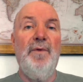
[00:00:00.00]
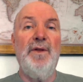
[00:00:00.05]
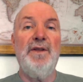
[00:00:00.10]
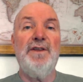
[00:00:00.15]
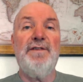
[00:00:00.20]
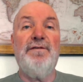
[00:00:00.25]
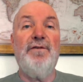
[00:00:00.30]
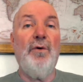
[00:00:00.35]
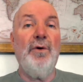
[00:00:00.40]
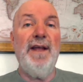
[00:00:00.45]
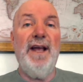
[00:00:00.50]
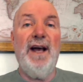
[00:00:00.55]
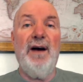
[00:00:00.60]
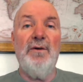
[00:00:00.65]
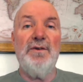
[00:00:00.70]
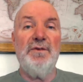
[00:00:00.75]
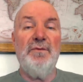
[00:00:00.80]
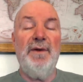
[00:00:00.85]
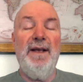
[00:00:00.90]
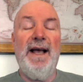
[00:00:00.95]
Whether it's 40
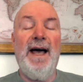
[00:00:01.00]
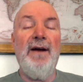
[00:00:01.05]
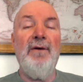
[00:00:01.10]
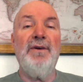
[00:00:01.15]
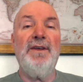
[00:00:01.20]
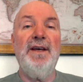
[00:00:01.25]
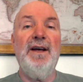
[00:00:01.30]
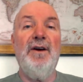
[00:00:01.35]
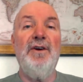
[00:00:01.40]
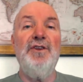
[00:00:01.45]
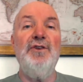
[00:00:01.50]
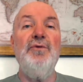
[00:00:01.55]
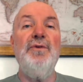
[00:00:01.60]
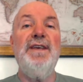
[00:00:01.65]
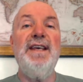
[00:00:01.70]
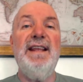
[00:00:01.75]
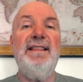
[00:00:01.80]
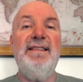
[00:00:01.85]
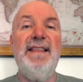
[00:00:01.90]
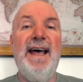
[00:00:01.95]
hours a week, I don't care. You
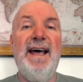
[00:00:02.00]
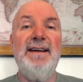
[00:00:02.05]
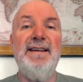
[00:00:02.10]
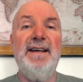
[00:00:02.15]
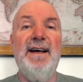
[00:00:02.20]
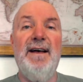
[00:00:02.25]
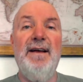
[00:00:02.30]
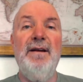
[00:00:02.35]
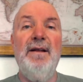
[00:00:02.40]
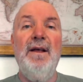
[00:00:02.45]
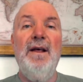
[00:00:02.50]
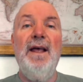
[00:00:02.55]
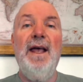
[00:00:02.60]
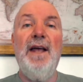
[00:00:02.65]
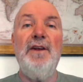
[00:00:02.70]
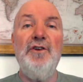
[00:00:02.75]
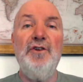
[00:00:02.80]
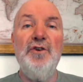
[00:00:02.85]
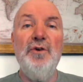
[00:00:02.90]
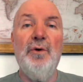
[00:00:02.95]
get that done
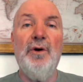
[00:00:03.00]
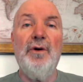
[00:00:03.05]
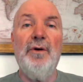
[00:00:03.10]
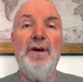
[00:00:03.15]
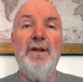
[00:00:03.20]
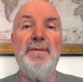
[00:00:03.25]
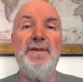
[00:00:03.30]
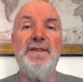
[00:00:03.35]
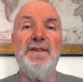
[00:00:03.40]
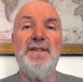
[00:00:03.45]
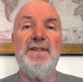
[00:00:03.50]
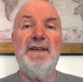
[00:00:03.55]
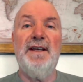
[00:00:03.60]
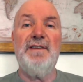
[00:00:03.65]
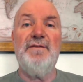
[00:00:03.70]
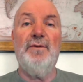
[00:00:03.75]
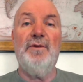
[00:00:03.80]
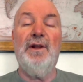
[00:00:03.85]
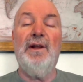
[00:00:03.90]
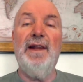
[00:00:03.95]
and you are going to be
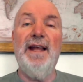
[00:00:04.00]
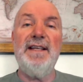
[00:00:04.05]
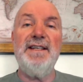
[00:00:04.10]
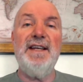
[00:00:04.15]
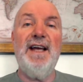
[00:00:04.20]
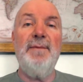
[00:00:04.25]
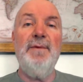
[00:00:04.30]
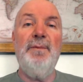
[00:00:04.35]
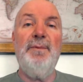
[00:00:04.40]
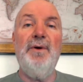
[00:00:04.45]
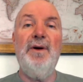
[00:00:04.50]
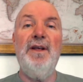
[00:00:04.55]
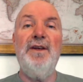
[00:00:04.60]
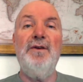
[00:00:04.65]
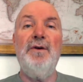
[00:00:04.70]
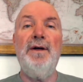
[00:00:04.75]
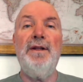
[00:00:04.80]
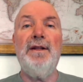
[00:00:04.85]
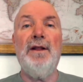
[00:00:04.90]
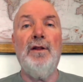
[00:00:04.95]
successful. The less time you put
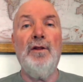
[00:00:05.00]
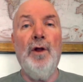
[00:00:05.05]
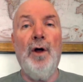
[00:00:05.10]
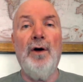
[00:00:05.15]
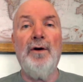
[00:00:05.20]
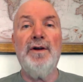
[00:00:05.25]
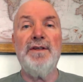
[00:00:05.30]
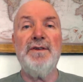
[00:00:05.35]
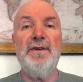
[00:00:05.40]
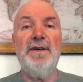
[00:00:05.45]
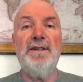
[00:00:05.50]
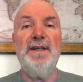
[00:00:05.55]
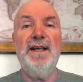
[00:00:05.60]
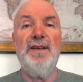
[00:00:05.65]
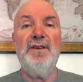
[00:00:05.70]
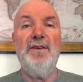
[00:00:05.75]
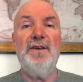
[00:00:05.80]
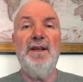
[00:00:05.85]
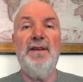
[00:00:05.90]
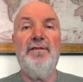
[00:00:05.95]
into it, the longer it's going to
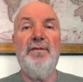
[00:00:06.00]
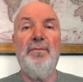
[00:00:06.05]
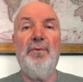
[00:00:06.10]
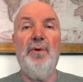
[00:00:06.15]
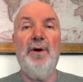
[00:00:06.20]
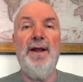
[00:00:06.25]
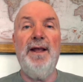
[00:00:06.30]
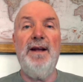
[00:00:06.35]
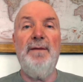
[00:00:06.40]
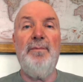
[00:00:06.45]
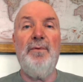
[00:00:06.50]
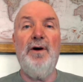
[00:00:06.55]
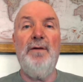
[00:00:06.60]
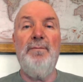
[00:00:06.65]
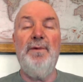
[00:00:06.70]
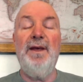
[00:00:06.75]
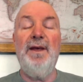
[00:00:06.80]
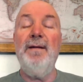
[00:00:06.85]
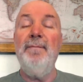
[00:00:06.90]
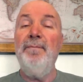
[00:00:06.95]
take you to get from point A to
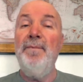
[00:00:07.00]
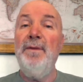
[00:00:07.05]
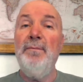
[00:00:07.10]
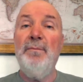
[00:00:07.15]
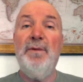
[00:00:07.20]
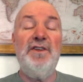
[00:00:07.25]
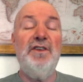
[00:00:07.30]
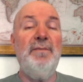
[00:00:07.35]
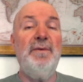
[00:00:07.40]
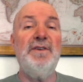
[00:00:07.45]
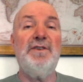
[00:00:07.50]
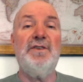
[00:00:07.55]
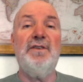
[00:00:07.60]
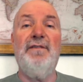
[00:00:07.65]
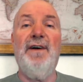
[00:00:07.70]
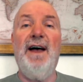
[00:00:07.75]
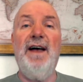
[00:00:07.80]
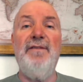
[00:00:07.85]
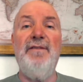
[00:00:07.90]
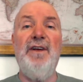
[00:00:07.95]
point B. But you've been
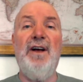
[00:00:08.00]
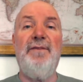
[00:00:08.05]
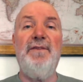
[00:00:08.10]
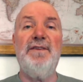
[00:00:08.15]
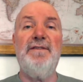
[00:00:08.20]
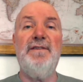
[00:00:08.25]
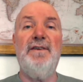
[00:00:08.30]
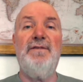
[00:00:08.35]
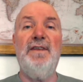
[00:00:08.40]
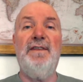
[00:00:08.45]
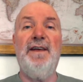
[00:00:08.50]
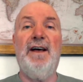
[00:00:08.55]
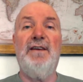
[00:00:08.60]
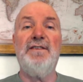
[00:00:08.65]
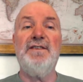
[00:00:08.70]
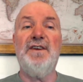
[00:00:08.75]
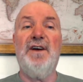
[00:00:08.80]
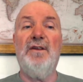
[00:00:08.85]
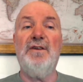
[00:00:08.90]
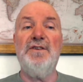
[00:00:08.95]
surviving off this
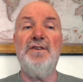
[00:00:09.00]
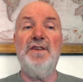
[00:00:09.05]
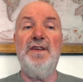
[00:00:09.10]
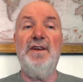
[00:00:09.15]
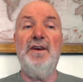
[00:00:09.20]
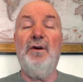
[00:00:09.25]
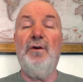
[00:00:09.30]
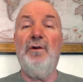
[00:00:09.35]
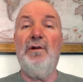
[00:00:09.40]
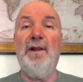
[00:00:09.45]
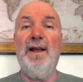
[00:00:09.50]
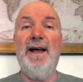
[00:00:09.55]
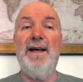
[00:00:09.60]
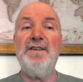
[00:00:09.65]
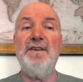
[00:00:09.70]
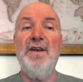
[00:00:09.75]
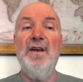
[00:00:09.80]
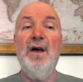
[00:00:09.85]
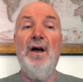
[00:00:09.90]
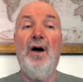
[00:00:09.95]
$50,000 a year or
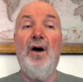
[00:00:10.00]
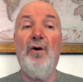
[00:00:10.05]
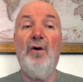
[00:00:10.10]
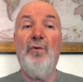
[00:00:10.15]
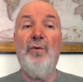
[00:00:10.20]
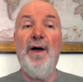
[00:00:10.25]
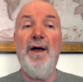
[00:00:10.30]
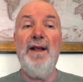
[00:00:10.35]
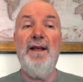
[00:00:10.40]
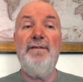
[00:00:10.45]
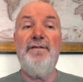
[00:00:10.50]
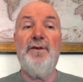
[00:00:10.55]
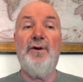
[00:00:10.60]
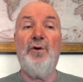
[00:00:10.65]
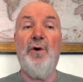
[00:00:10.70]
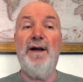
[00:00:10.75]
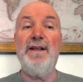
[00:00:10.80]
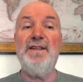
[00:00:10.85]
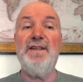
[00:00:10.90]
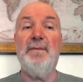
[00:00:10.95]
less already for
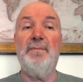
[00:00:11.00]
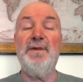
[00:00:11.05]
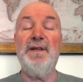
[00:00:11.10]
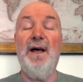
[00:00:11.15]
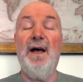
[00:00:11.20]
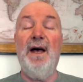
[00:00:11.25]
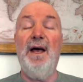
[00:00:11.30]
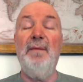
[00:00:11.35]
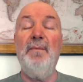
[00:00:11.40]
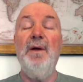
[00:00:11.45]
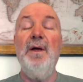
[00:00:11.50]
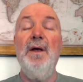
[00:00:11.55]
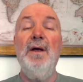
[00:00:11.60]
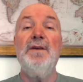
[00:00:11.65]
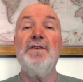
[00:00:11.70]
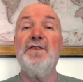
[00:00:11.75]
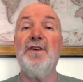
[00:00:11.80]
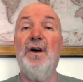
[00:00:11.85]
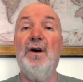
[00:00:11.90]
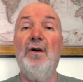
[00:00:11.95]
quite some time.
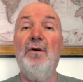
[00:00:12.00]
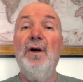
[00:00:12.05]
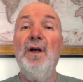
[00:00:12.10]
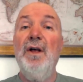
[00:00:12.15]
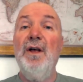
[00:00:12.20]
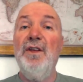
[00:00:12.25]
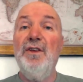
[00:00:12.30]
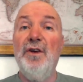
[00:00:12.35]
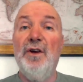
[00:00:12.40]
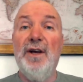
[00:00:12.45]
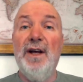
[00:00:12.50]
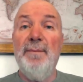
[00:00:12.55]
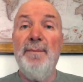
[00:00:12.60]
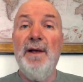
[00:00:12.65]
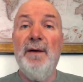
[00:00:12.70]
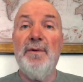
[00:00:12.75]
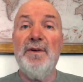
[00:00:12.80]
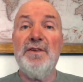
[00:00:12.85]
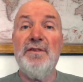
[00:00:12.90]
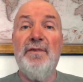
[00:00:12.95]
So you're going to
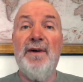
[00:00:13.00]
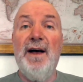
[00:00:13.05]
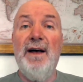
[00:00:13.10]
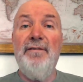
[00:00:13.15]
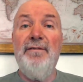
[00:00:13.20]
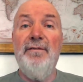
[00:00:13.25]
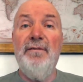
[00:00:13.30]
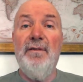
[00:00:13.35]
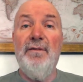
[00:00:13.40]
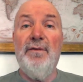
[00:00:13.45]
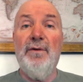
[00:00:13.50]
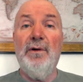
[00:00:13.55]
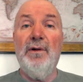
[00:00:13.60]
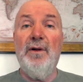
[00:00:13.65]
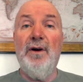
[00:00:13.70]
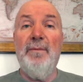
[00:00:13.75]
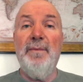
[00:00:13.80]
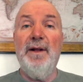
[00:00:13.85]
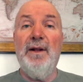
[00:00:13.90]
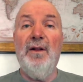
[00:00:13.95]
be able to survive for a
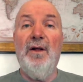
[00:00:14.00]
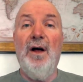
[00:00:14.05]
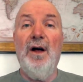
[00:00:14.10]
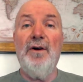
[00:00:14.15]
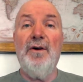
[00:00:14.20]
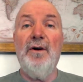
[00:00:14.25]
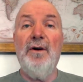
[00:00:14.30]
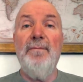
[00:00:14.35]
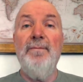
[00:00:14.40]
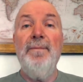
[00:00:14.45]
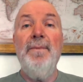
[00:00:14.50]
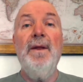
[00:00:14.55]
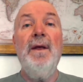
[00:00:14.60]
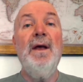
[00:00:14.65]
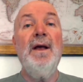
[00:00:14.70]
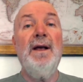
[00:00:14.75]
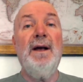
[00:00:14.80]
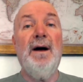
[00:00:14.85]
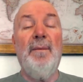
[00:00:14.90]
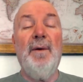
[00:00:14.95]
little bit longer.
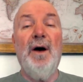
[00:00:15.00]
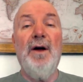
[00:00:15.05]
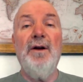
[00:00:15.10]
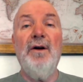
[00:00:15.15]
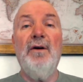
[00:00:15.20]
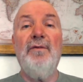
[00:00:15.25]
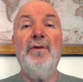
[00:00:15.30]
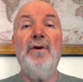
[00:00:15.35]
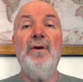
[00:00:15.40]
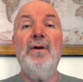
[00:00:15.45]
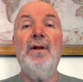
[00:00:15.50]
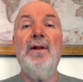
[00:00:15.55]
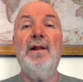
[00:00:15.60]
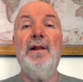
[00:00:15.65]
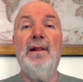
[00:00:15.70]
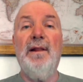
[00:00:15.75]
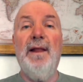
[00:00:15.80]
Come on over.